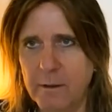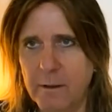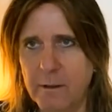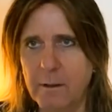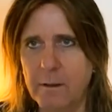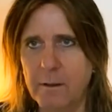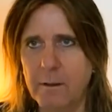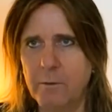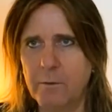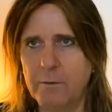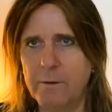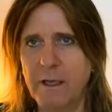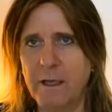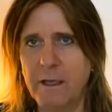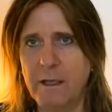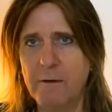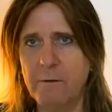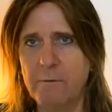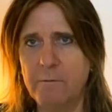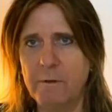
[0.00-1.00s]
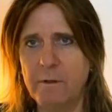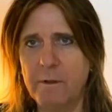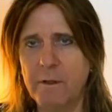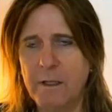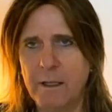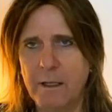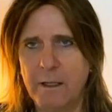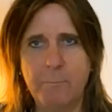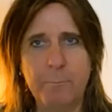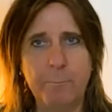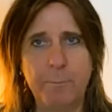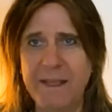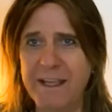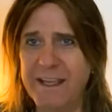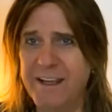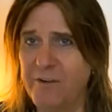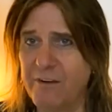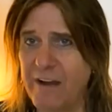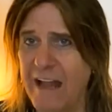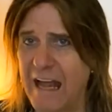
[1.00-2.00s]
Okay,
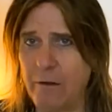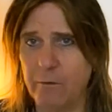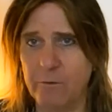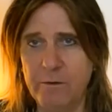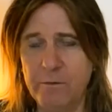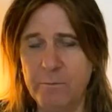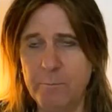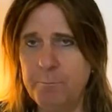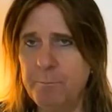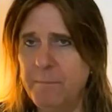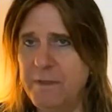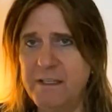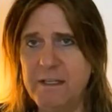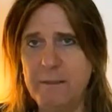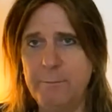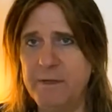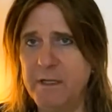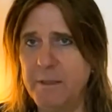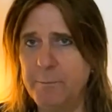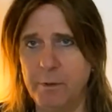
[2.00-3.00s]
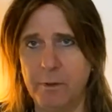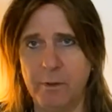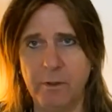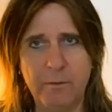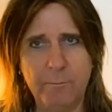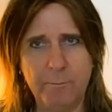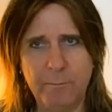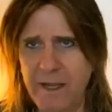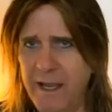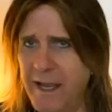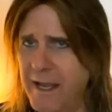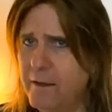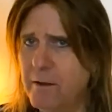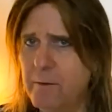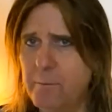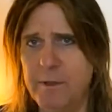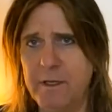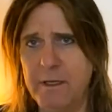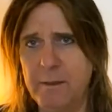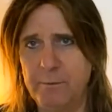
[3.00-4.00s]
big crowd, many people,
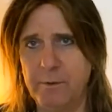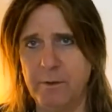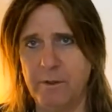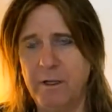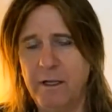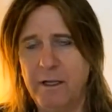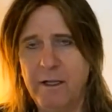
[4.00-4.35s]
many people.